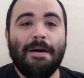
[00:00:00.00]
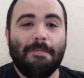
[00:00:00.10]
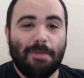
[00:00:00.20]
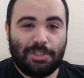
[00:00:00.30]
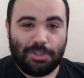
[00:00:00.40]

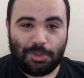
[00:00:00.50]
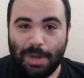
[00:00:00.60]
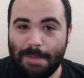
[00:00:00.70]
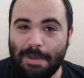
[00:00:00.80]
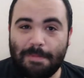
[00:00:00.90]
a bunch of
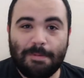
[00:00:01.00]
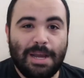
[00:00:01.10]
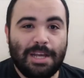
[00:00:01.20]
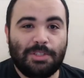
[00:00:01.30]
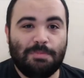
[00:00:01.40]
trade
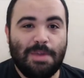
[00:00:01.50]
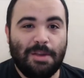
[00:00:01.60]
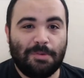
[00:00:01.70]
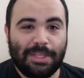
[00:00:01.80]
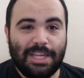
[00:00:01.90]
paperbacks
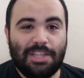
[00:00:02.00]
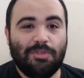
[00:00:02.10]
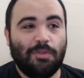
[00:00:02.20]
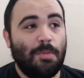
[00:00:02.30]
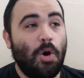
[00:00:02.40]
being
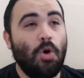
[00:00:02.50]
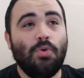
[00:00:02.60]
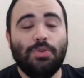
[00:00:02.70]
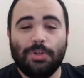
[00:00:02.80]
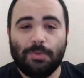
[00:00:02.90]
released from
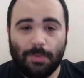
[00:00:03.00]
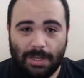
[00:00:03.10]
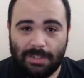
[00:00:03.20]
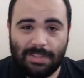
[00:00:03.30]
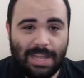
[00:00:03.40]
older
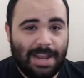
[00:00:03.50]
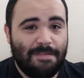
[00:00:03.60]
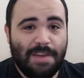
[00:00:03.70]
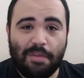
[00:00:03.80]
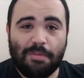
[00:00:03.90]
runs that
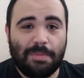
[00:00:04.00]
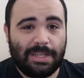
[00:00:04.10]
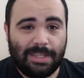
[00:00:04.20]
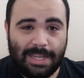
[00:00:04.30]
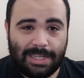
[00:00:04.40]
have never been
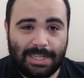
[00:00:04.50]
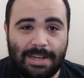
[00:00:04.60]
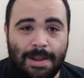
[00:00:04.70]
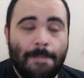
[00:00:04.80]
collected.